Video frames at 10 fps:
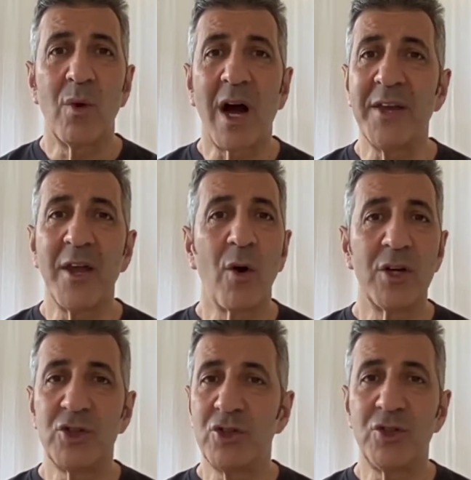I know I
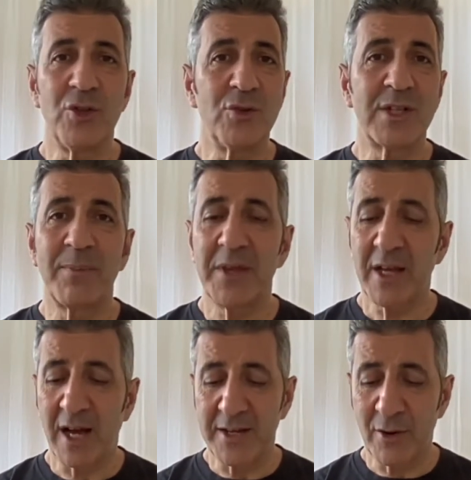should do
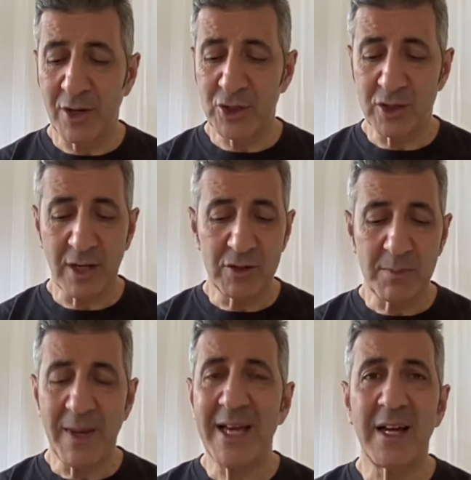something. I know I should go to
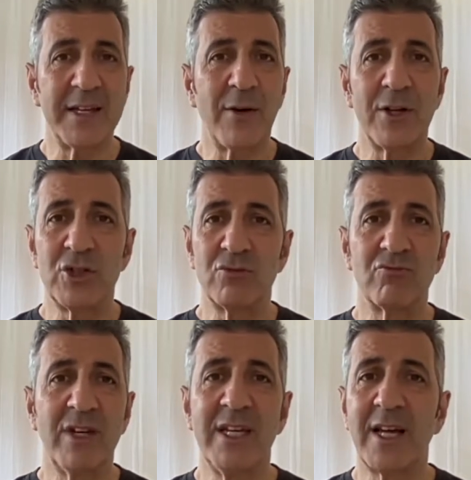bed. I know I should
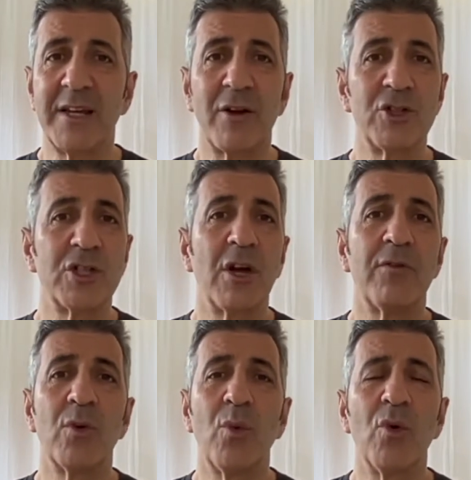read. I know I should go
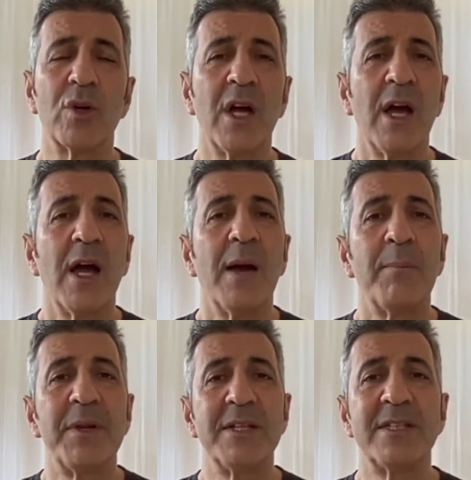for a walk.
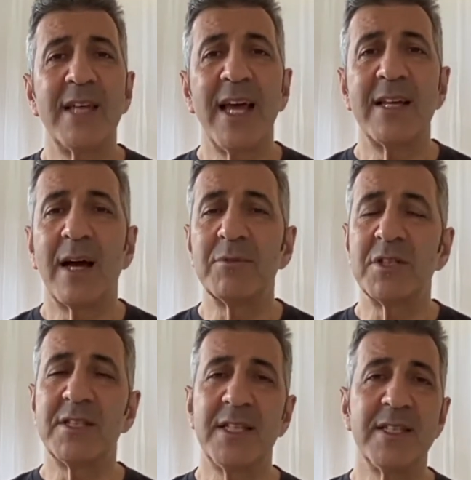But instead, I'm
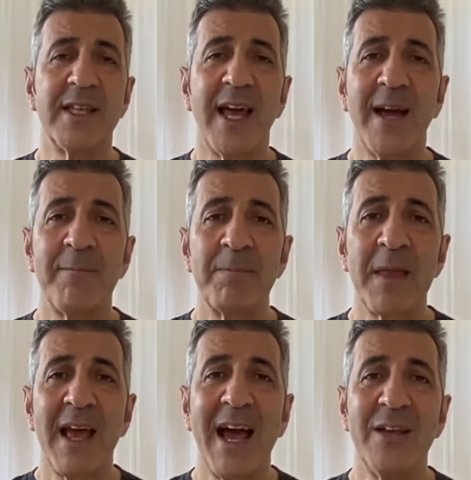just sitting there.
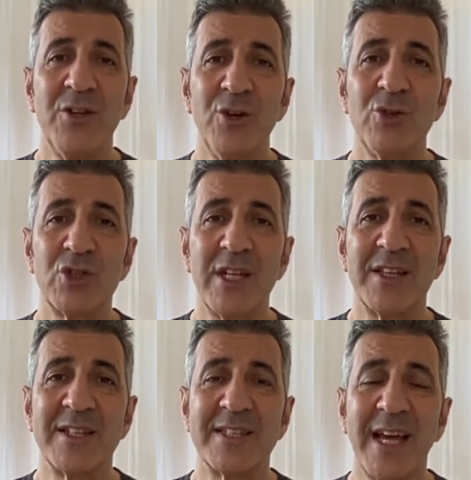And usually
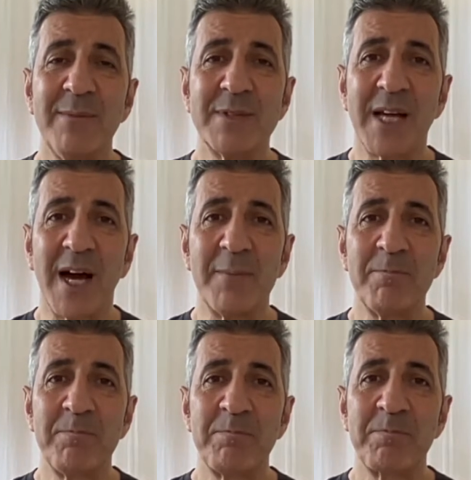at the same
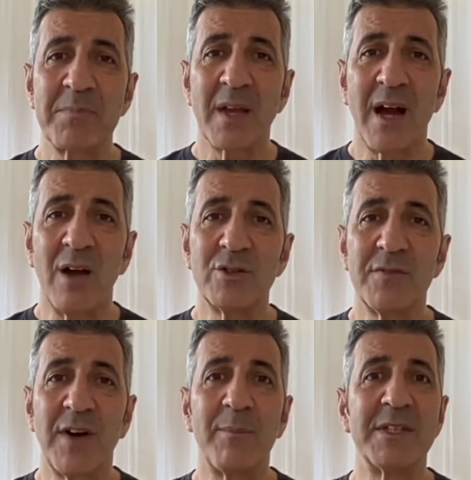time, I also
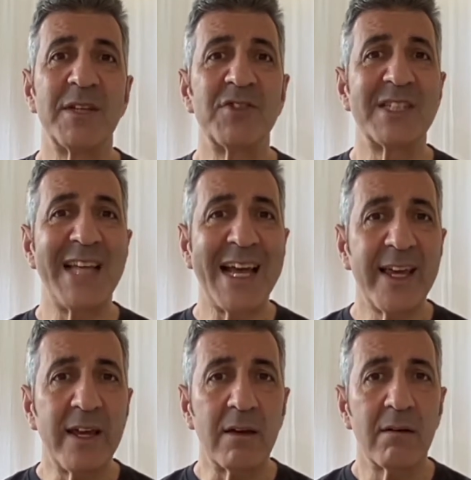find myself
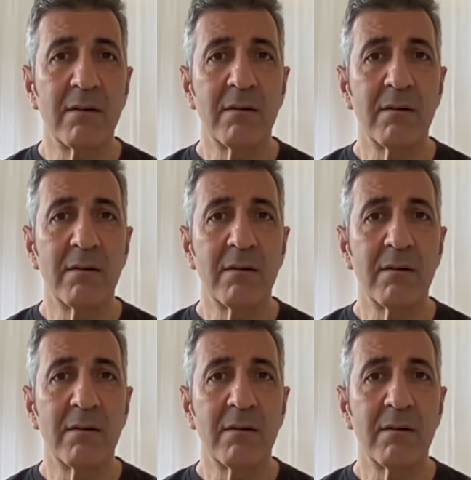snacking.